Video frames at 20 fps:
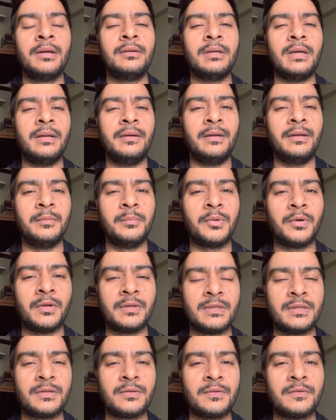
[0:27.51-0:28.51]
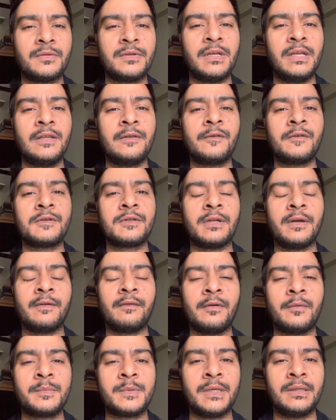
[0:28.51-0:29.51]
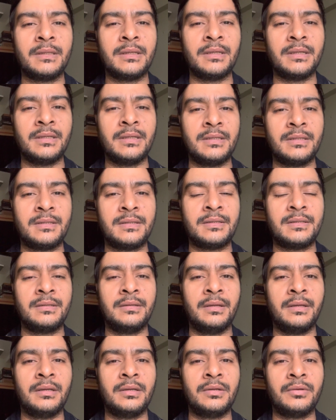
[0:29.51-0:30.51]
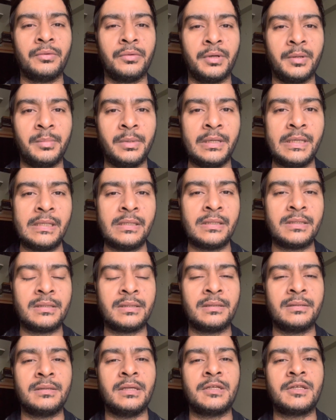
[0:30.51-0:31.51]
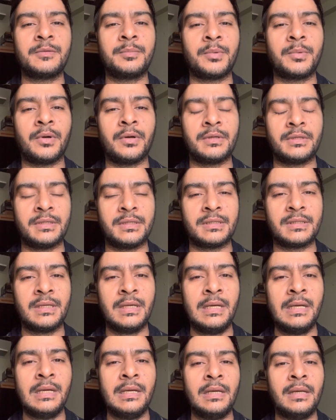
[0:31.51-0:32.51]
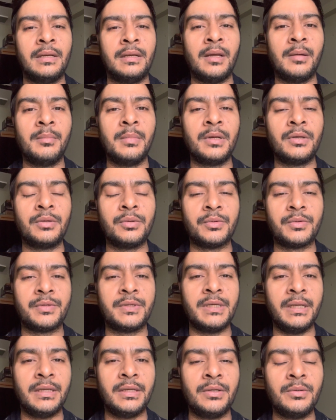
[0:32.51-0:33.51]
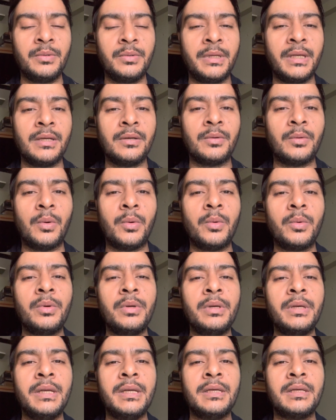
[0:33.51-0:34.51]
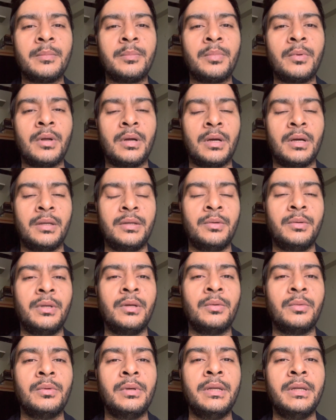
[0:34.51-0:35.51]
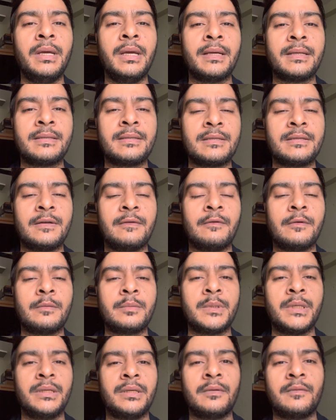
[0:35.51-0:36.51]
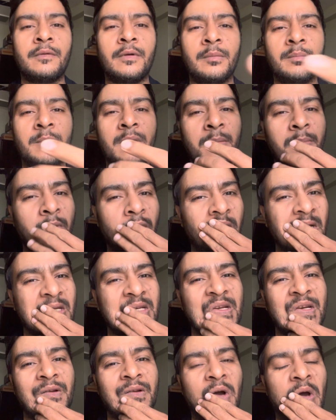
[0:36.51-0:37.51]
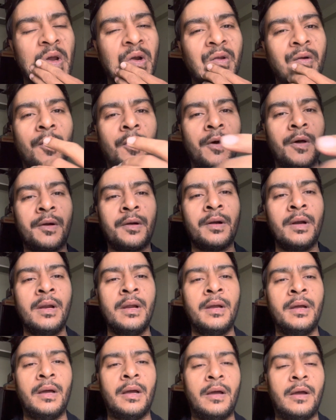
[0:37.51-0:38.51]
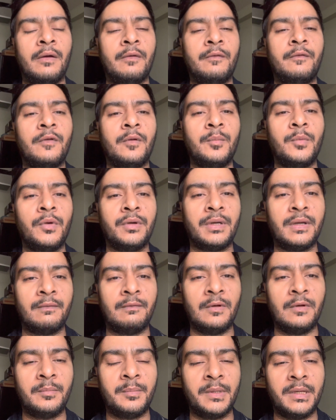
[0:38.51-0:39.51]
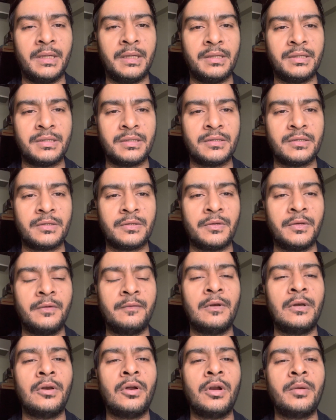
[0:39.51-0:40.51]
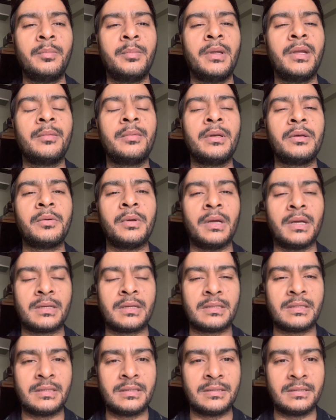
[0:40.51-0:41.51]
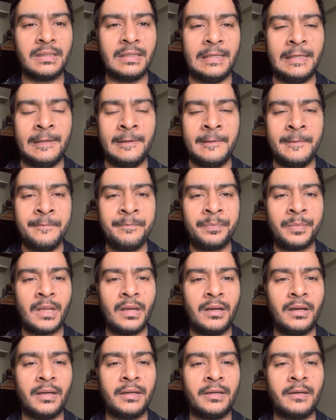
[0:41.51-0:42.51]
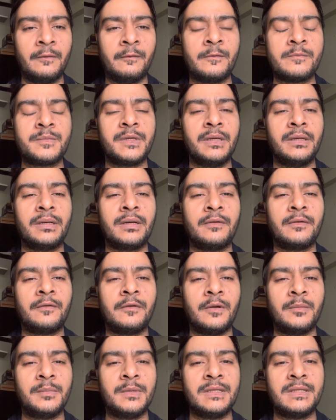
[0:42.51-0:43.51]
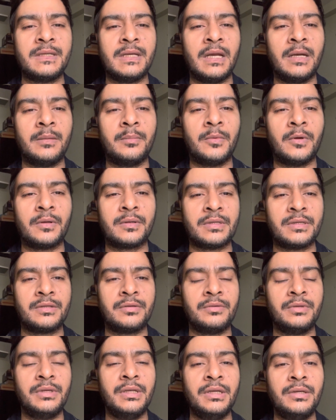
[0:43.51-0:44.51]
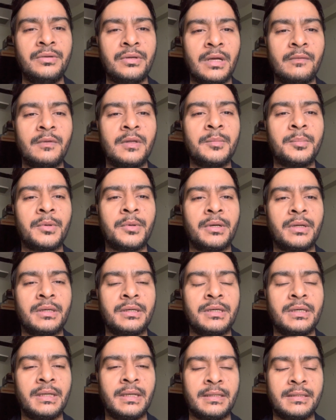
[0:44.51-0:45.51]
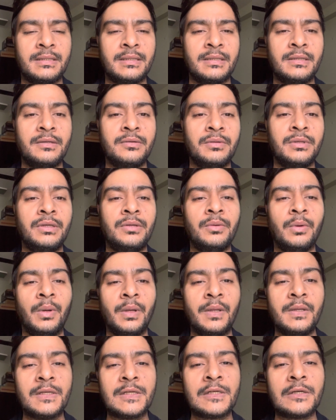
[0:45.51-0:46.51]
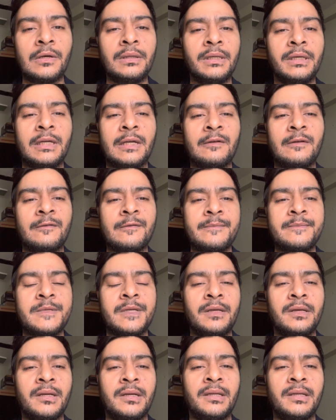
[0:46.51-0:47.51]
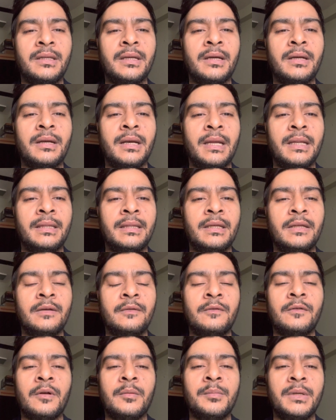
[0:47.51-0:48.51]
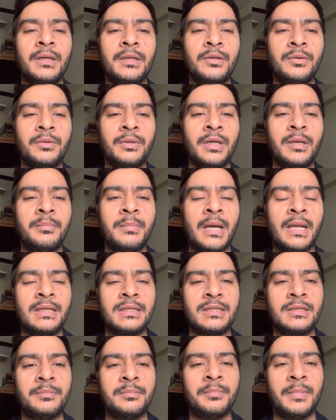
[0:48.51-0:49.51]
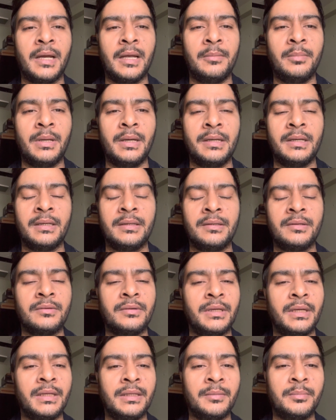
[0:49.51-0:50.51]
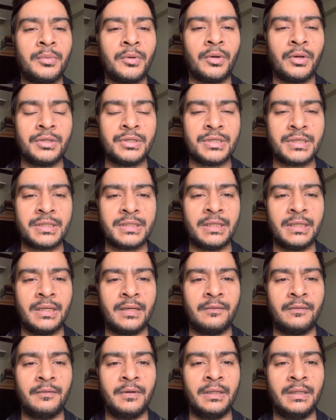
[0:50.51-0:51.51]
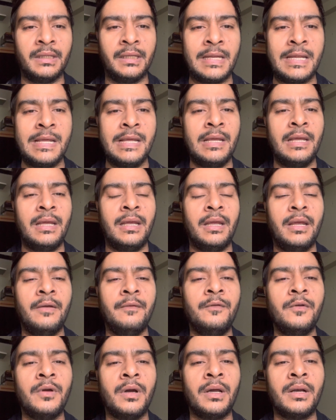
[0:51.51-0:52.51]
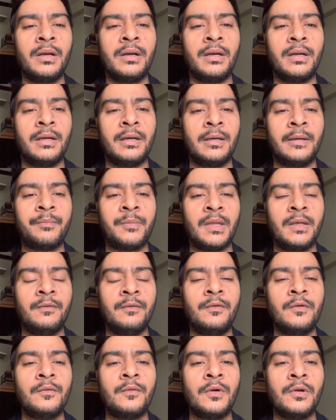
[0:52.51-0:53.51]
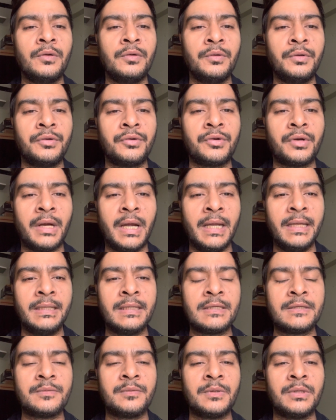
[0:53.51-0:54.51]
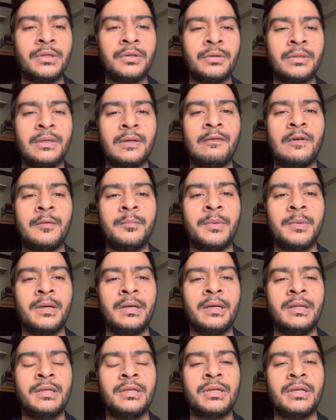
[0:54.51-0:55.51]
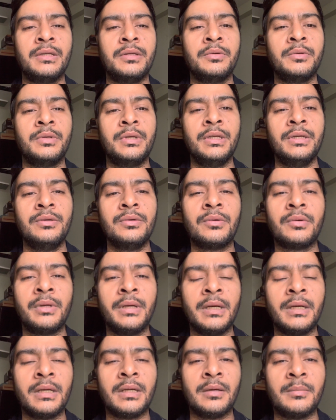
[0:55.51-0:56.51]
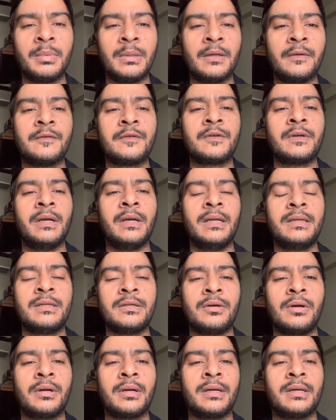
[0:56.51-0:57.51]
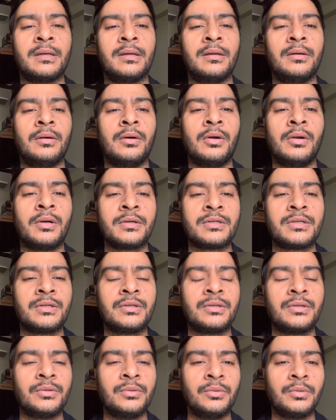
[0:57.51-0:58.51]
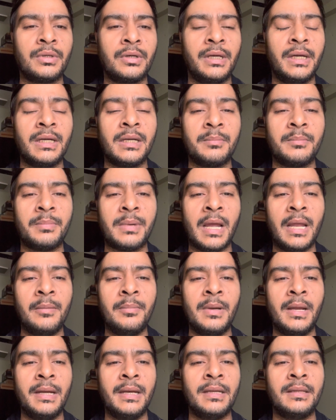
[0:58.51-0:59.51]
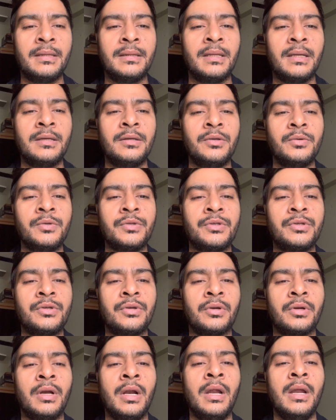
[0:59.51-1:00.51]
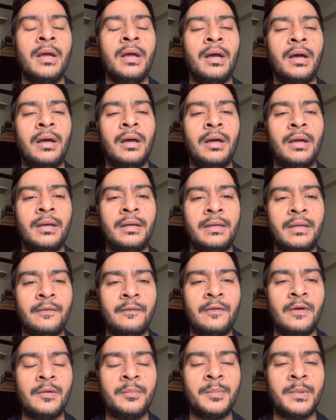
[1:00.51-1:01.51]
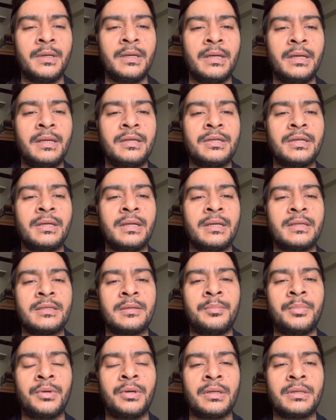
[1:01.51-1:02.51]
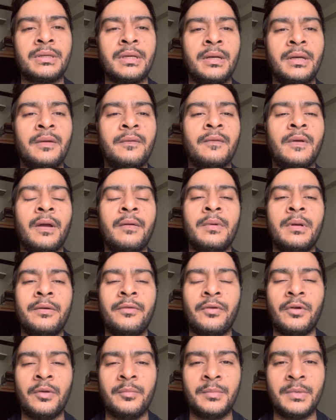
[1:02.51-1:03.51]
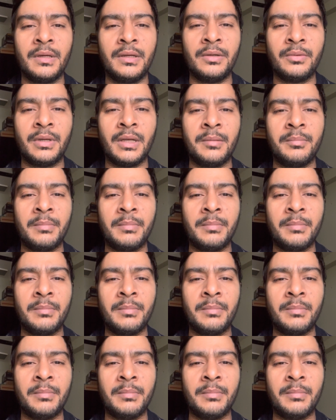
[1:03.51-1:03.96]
tiring process so salesforce devops center is there to replace such process number two see you can only uh, you can only access devops center from the production or or uh, from your developer edition so you will not be able to access the uh, DevOps Center from the sandboxes you need to have the production access you need to install the DevOps Center there and then from there you can manage the pipeline and create the projects and everything if you are um, if you want to try this with your developer edition you need to create couple of scratch org orgs to create a pipeline and then use your uh, developer edition as a production environment from there you can